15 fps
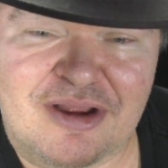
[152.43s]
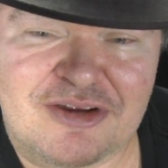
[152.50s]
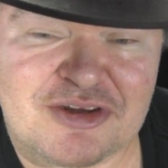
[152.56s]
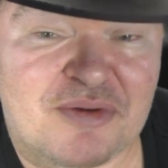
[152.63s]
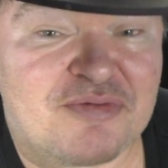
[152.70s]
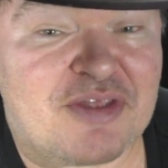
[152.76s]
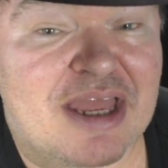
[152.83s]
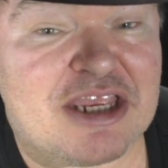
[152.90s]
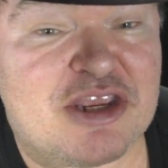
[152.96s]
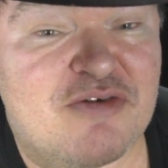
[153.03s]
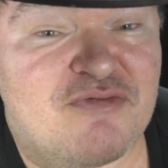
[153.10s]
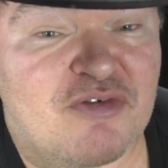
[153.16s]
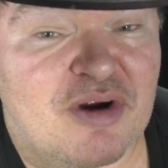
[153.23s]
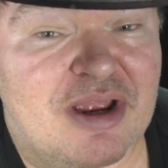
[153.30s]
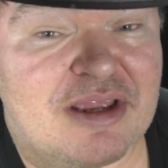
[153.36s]
So thank you,
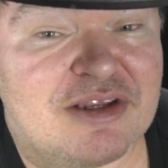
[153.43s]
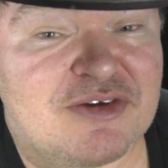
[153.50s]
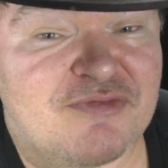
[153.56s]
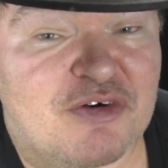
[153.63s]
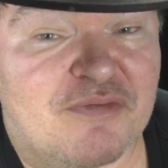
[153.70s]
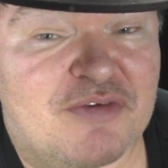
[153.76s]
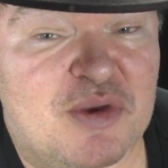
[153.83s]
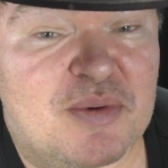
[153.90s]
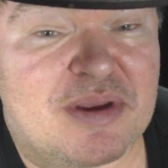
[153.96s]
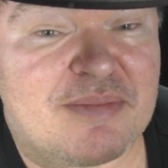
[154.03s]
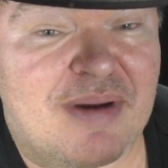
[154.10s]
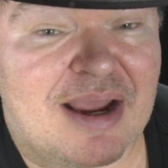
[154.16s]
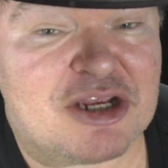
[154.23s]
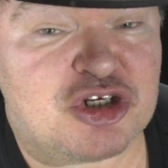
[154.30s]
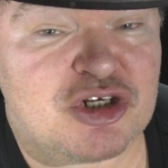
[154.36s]
friends, for viewing
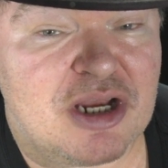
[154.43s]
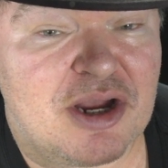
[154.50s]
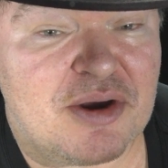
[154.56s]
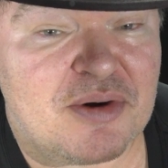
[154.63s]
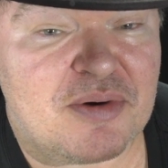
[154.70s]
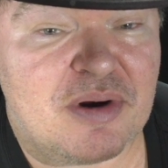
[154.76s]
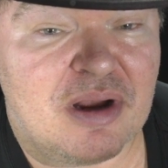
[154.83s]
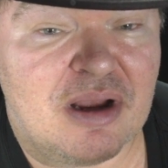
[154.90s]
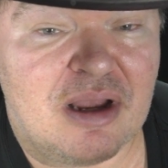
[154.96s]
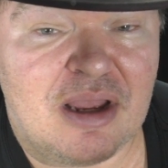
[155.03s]
my show.